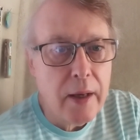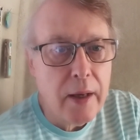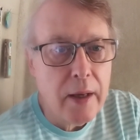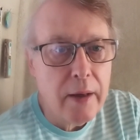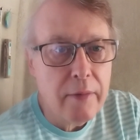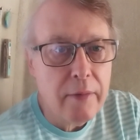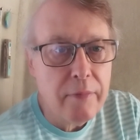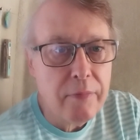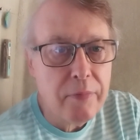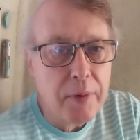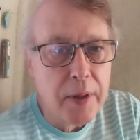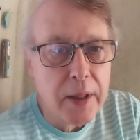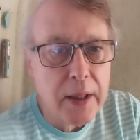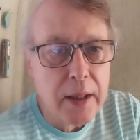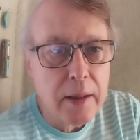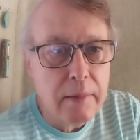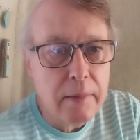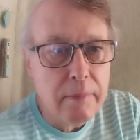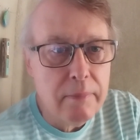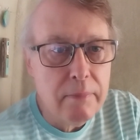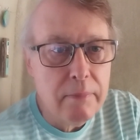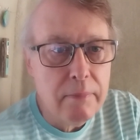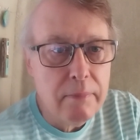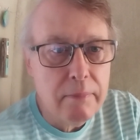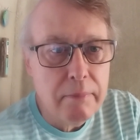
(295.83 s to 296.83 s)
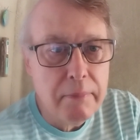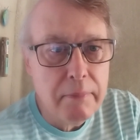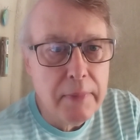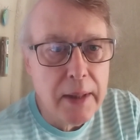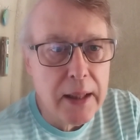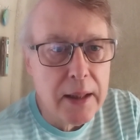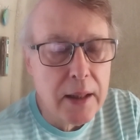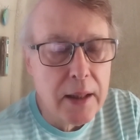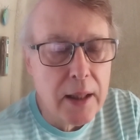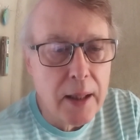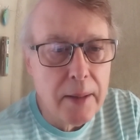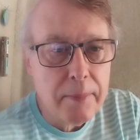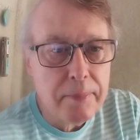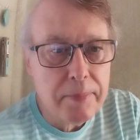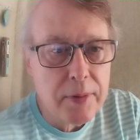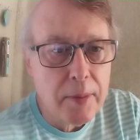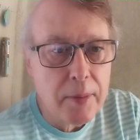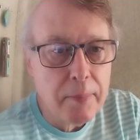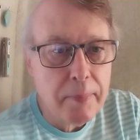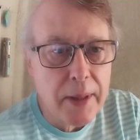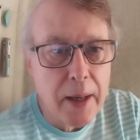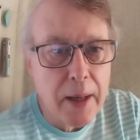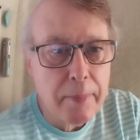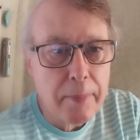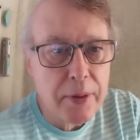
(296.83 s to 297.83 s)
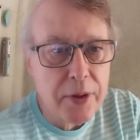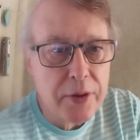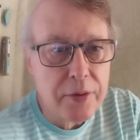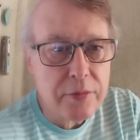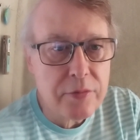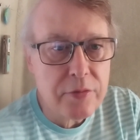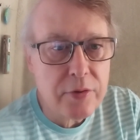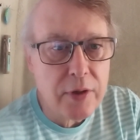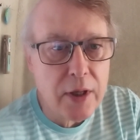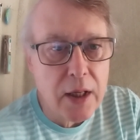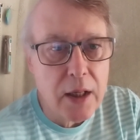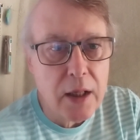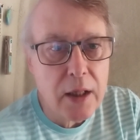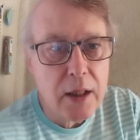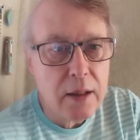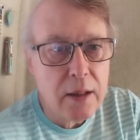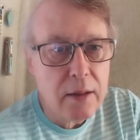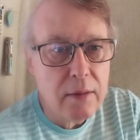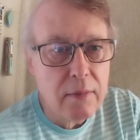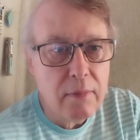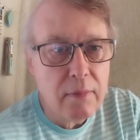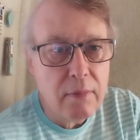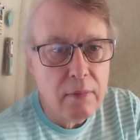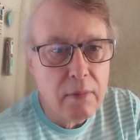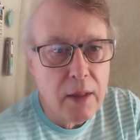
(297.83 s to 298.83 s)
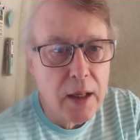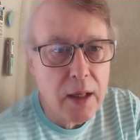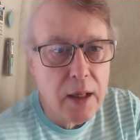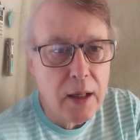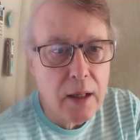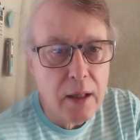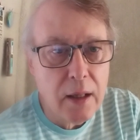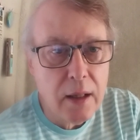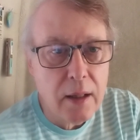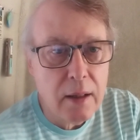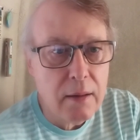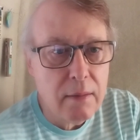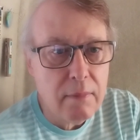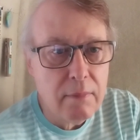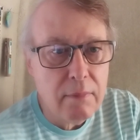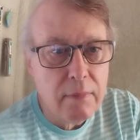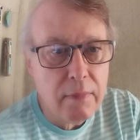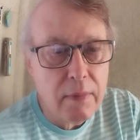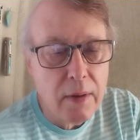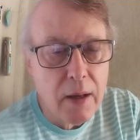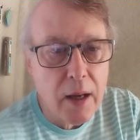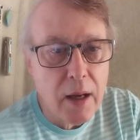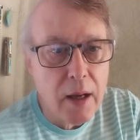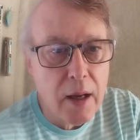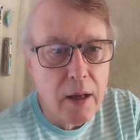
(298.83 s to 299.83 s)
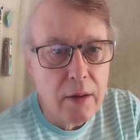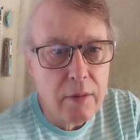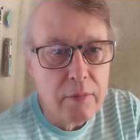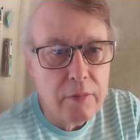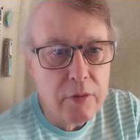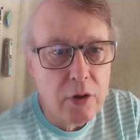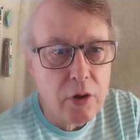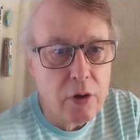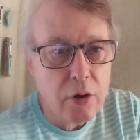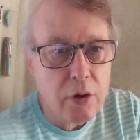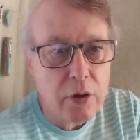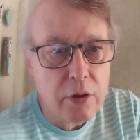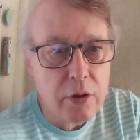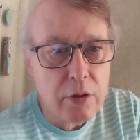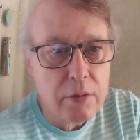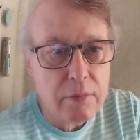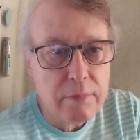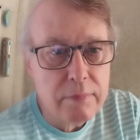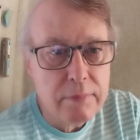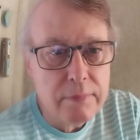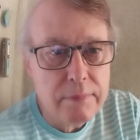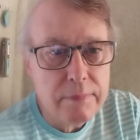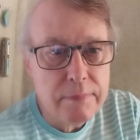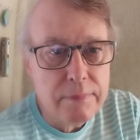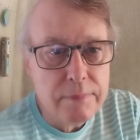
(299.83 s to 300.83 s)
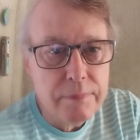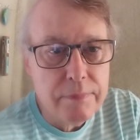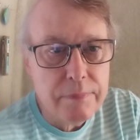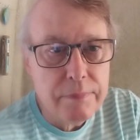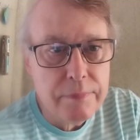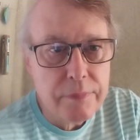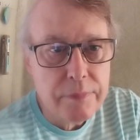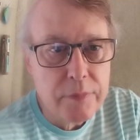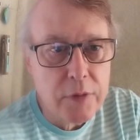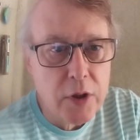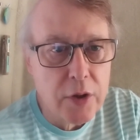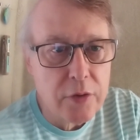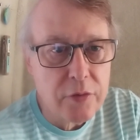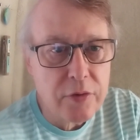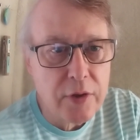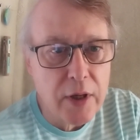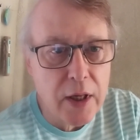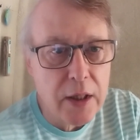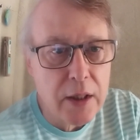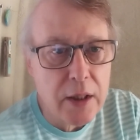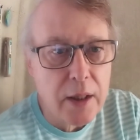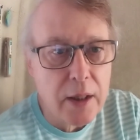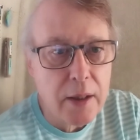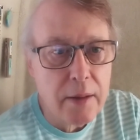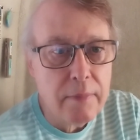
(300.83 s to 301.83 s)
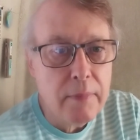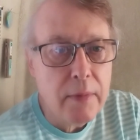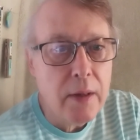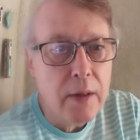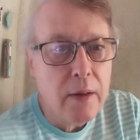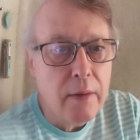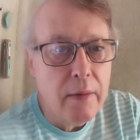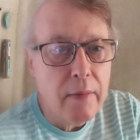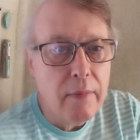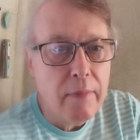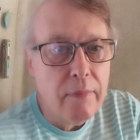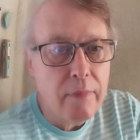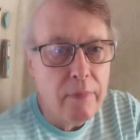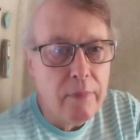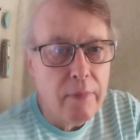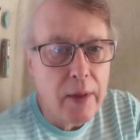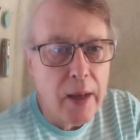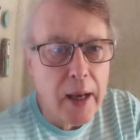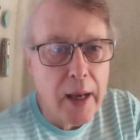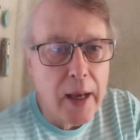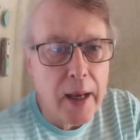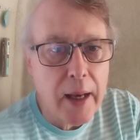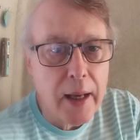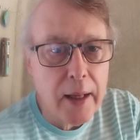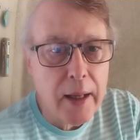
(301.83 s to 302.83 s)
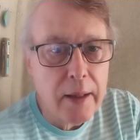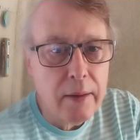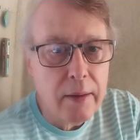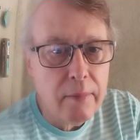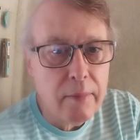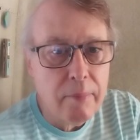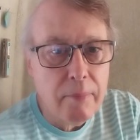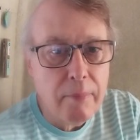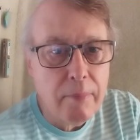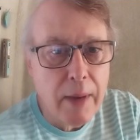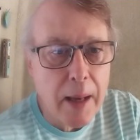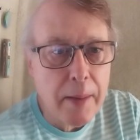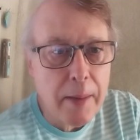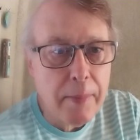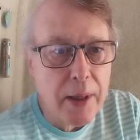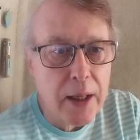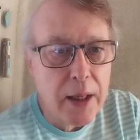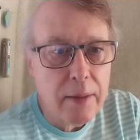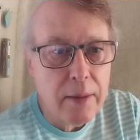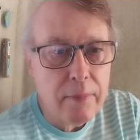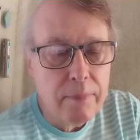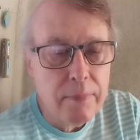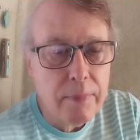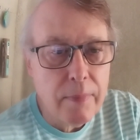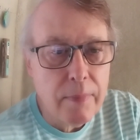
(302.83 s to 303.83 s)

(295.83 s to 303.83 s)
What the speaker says: if we can meet up to be able to see the your casita and maybe